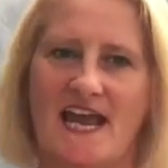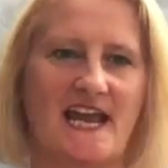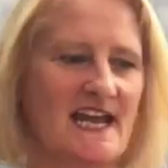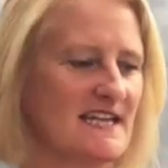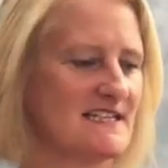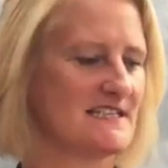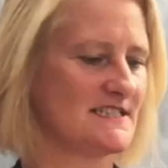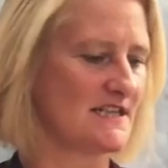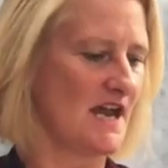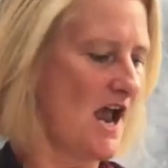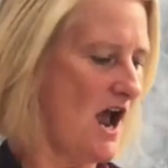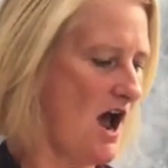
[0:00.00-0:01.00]
It's
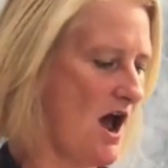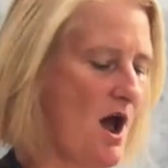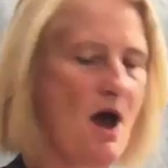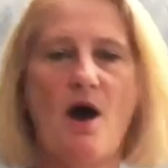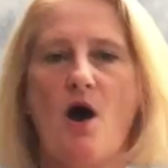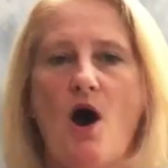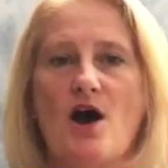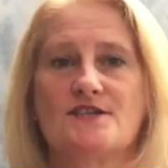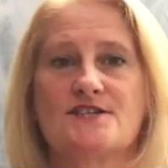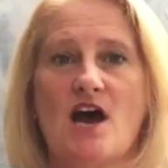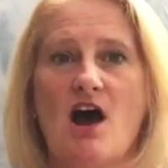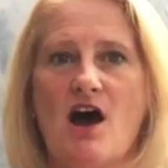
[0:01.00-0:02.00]
a
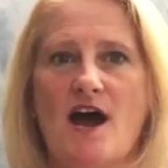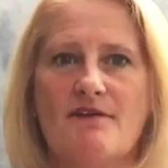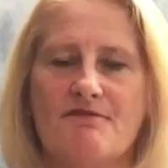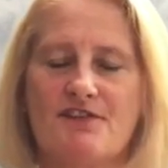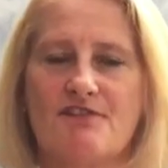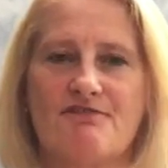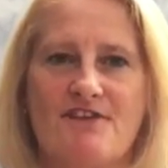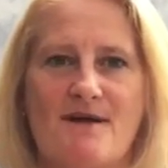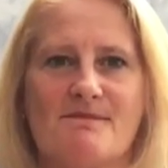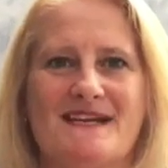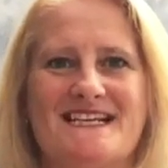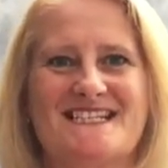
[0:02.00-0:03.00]
time for the
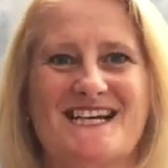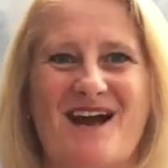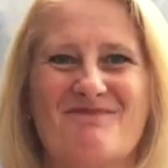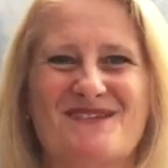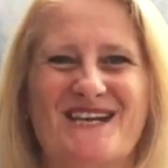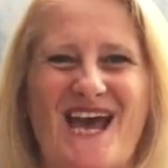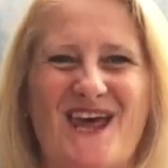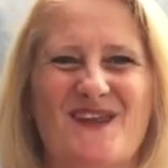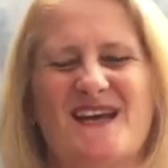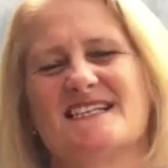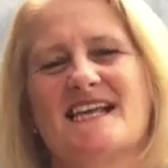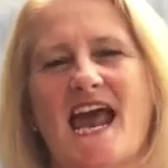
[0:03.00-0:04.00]
family to come
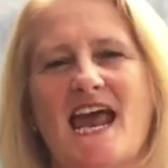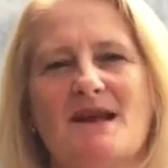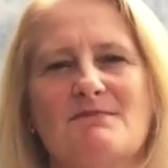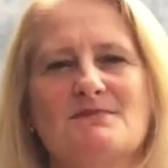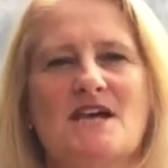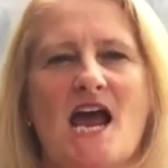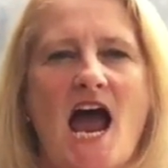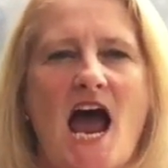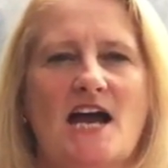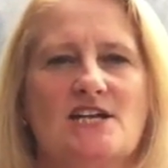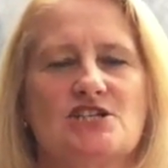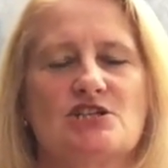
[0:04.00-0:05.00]
together. It's aimed
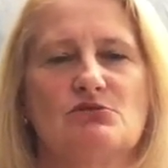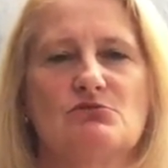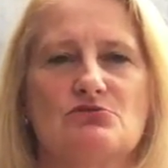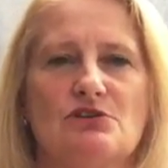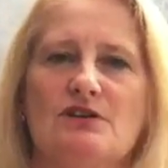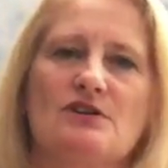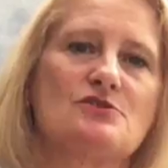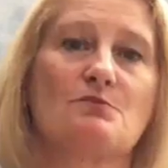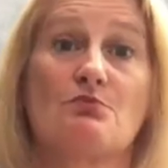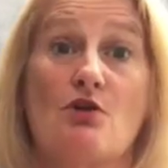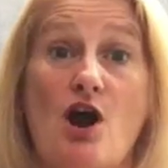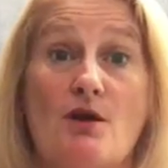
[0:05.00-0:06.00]
at children's
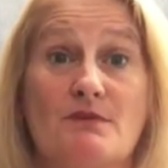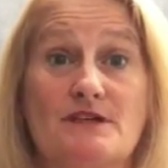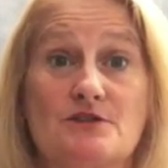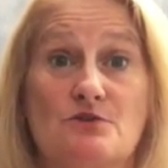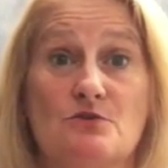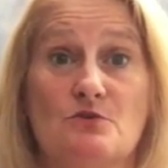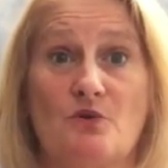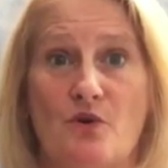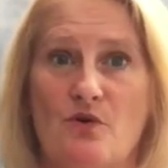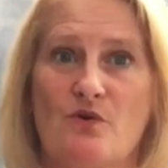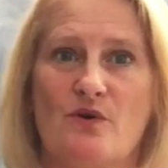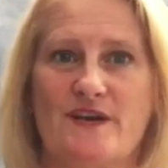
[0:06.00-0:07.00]
primary school
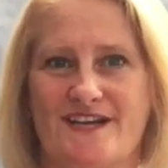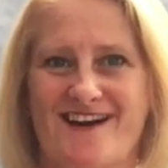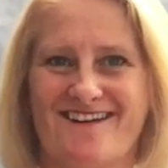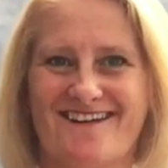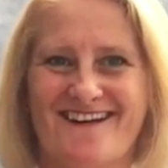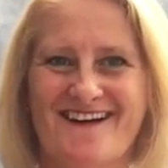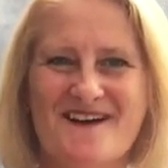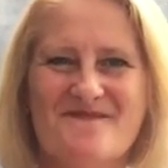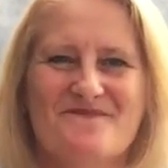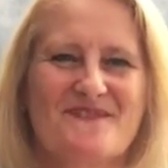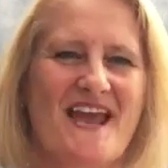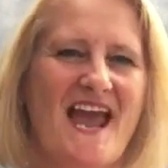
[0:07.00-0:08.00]
or younger,
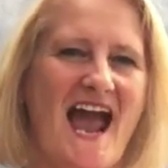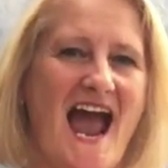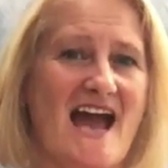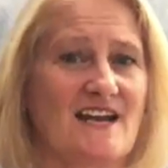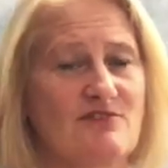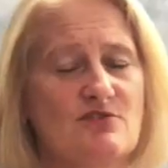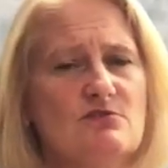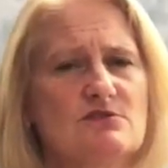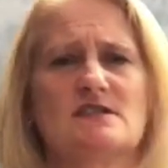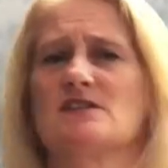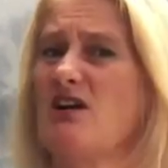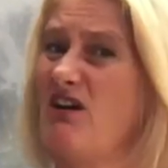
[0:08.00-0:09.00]
and of
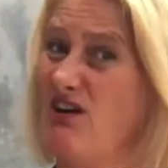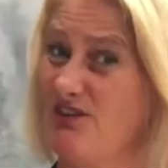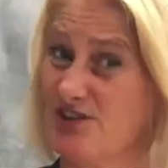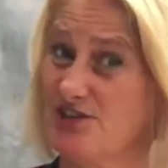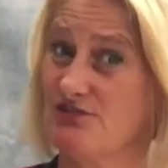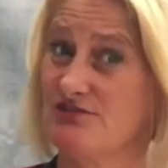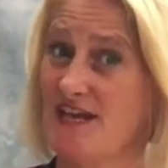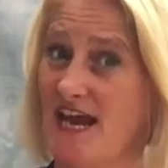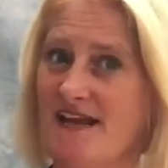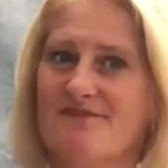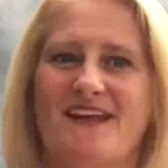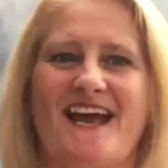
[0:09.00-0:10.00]
course on Tuesday